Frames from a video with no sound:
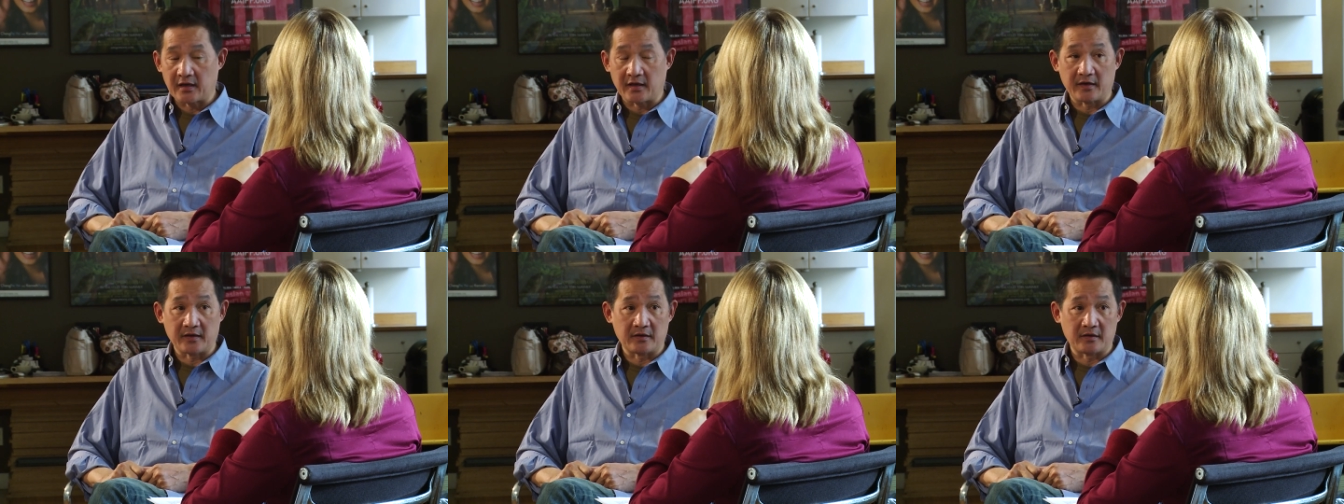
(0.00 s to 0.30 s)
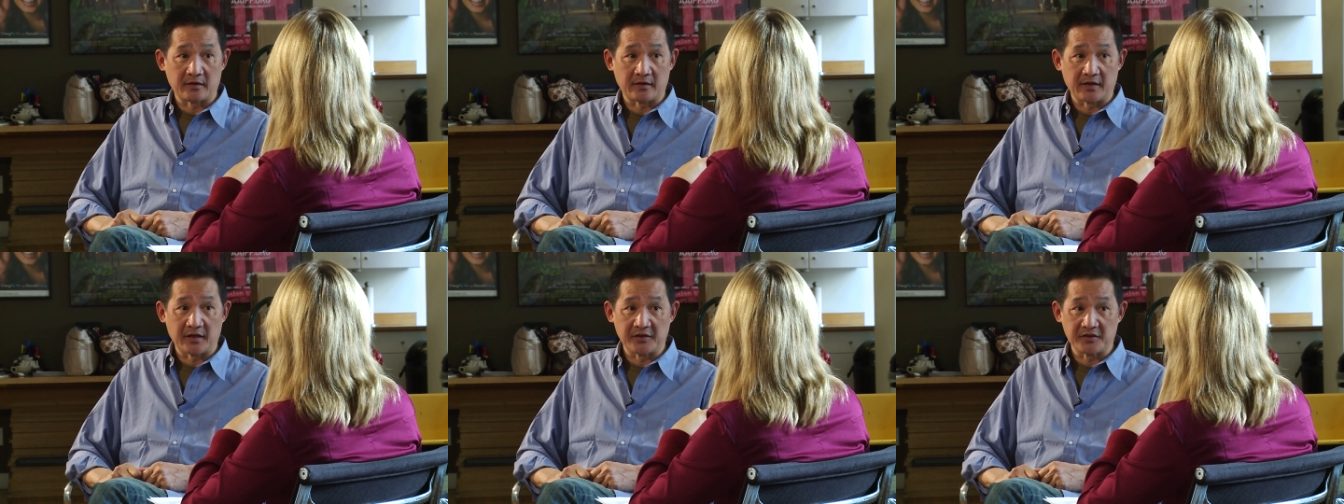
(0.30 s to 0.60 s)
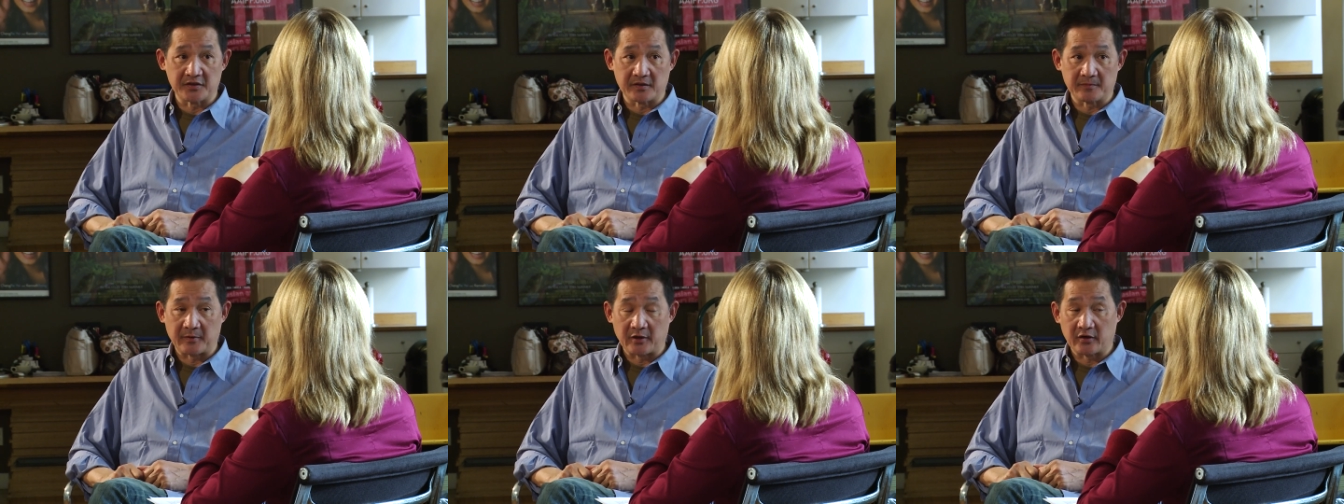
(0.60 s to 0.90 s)
uh,
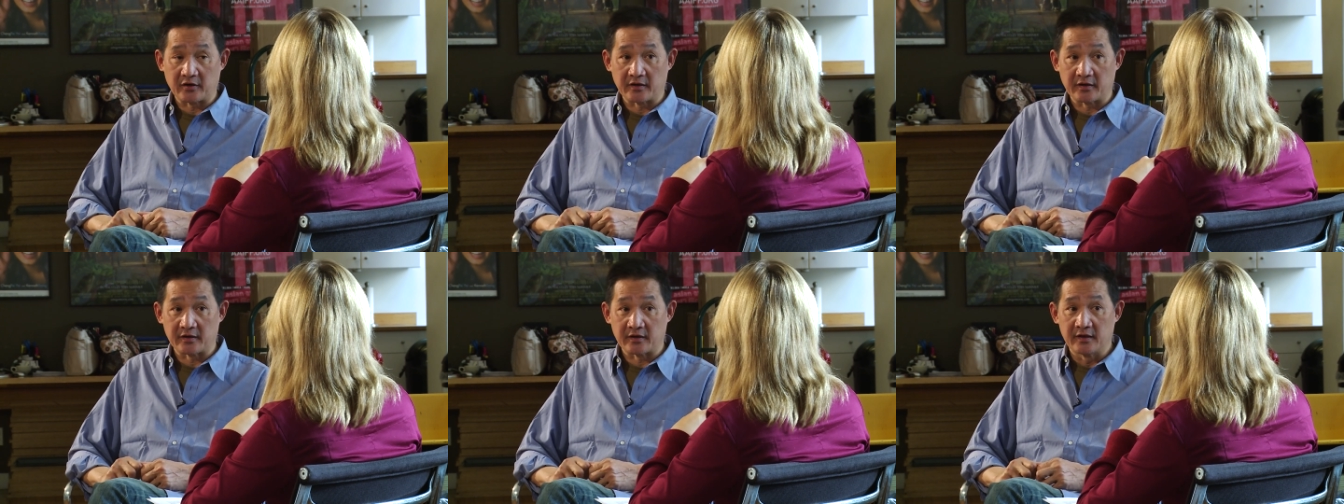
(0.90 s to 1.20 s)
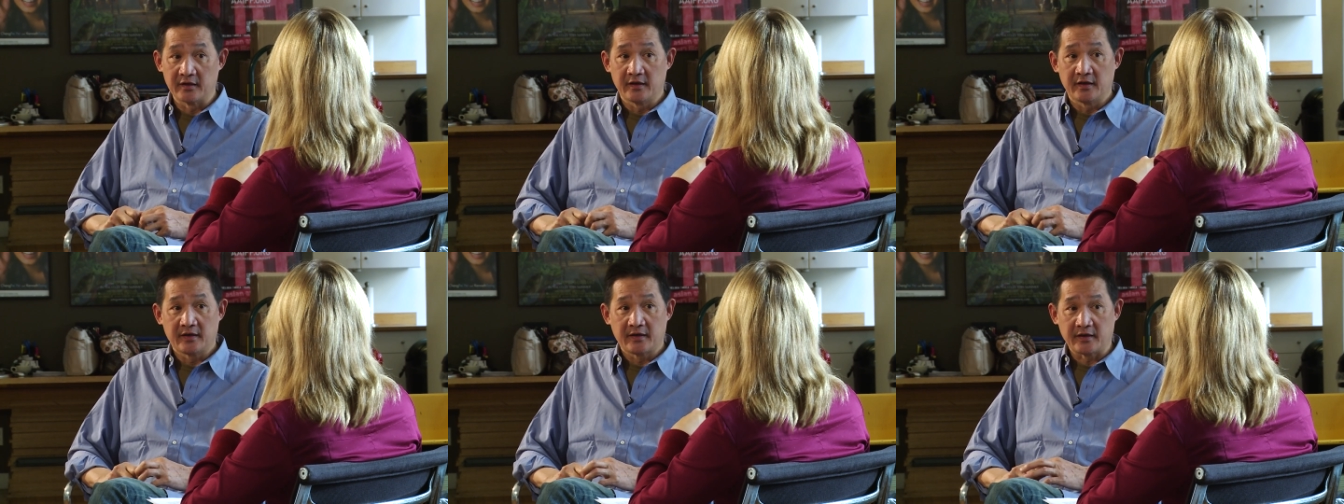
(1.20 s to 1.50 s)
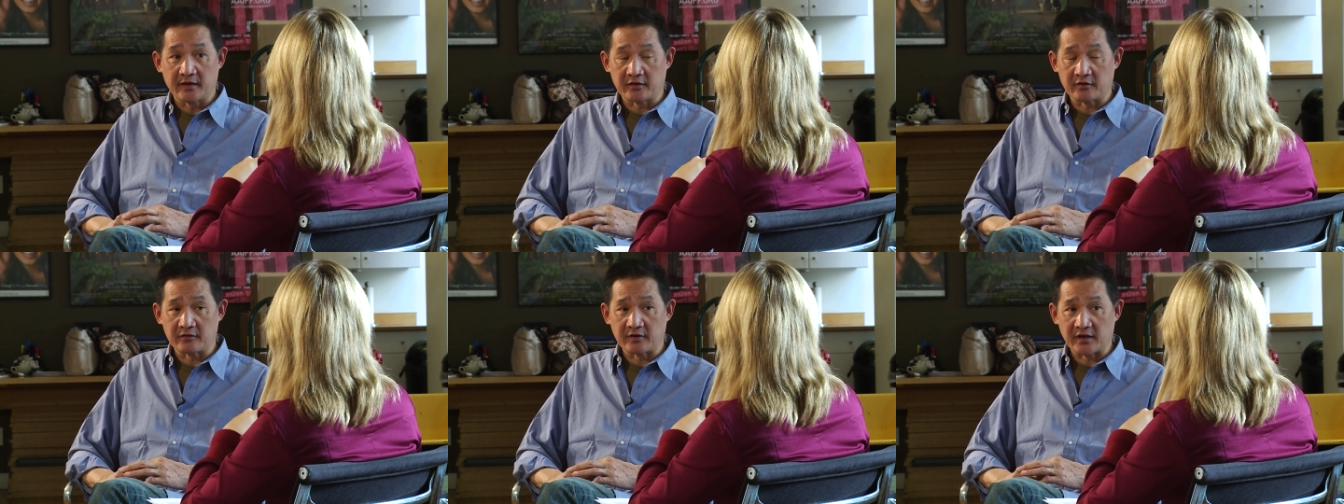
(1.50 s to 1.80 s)
Asian American
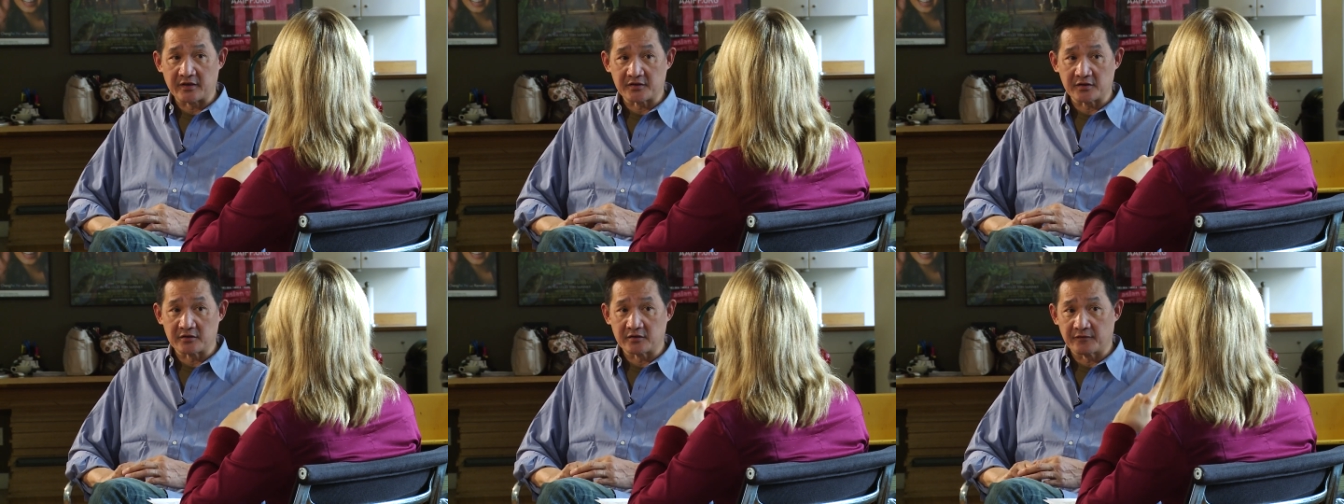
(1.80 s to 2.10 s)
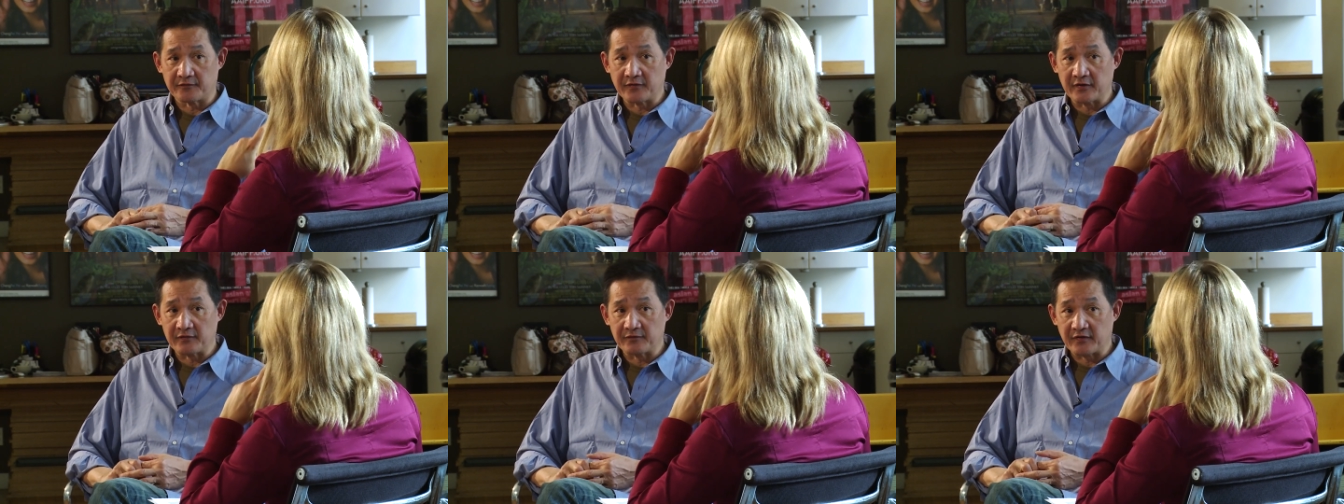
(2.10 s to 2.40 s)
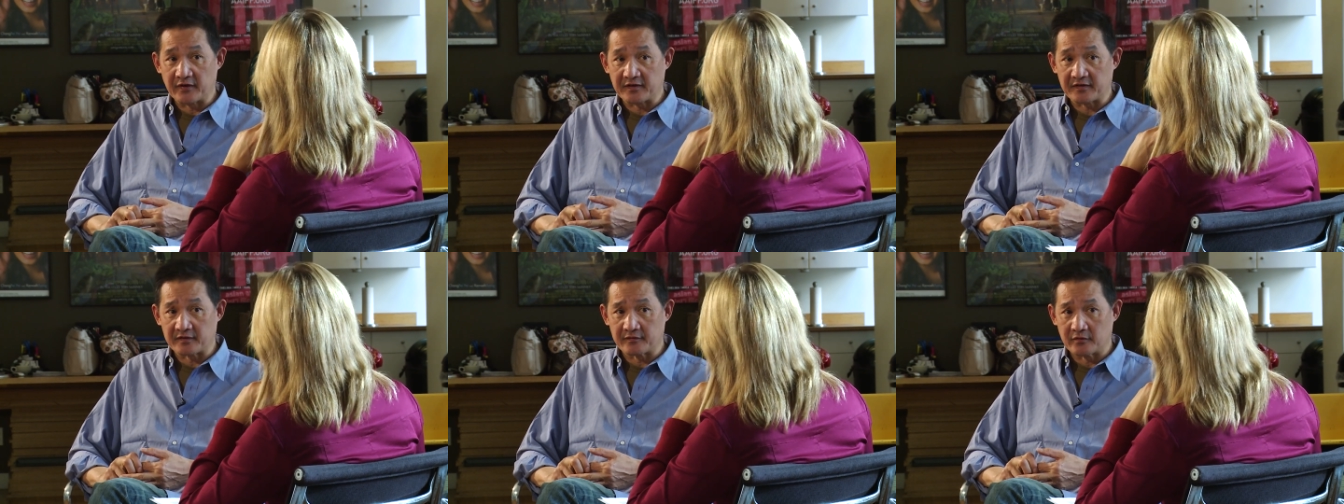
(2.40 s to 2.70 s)
International Film
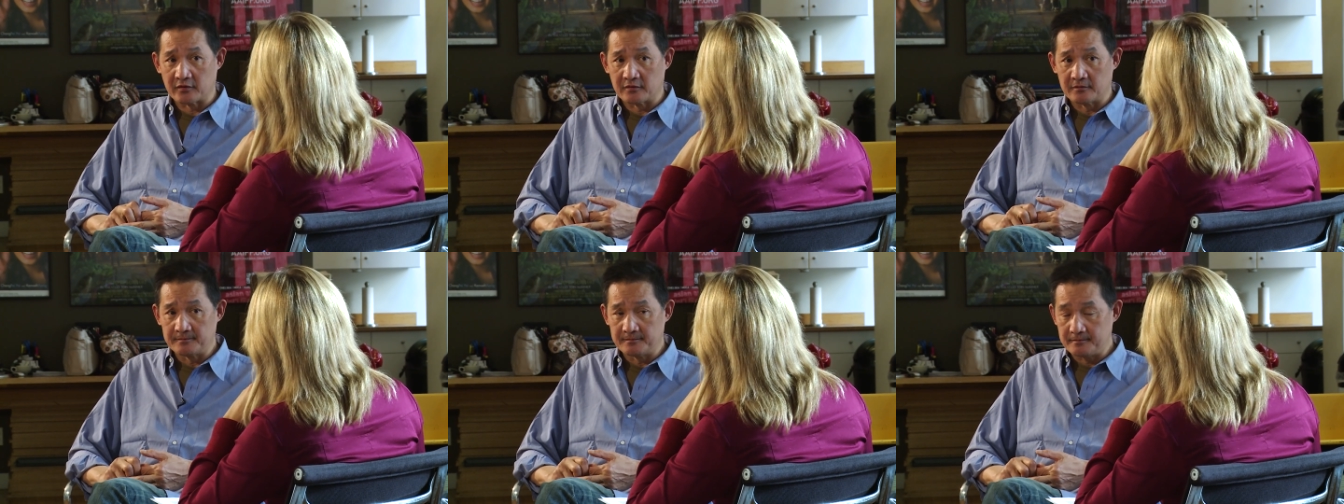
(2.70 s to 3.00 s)
Festival.